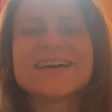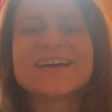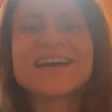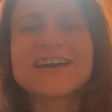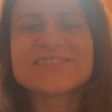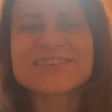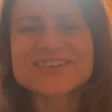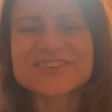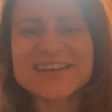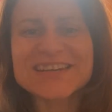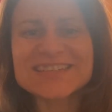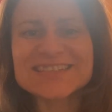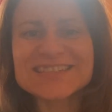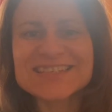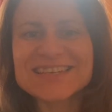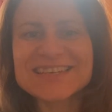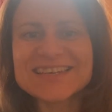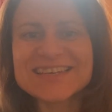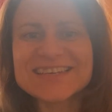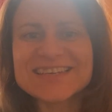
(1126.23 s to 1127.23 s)
Have a great
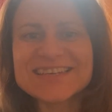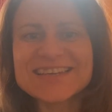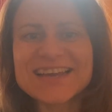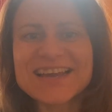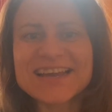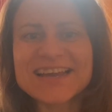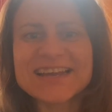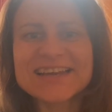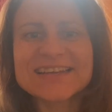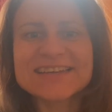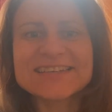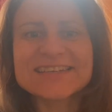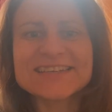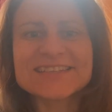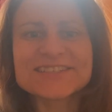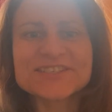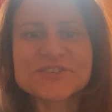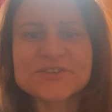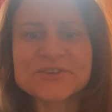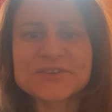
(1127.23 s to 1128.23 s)
day and
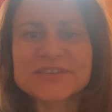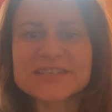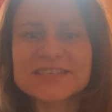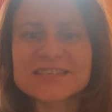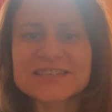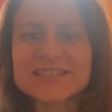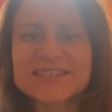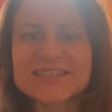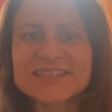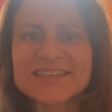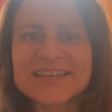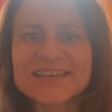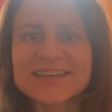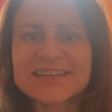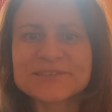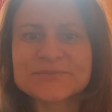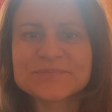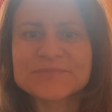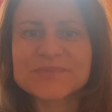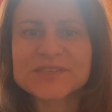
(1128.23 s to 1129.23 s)
enjoy the
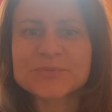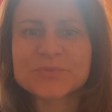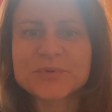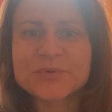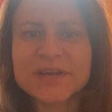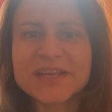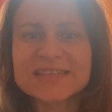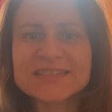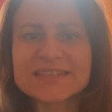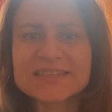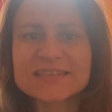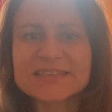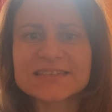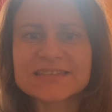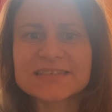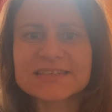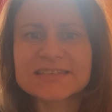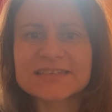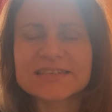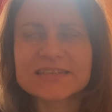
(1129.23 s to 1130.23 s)
sunshine. Spring is
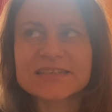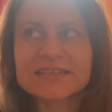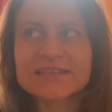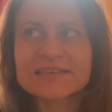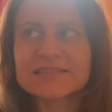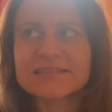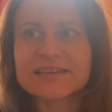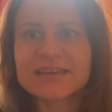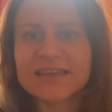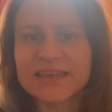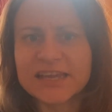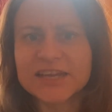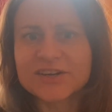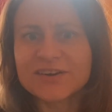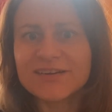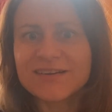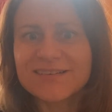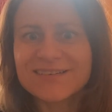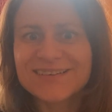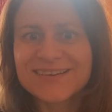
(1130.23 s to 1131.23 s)
here.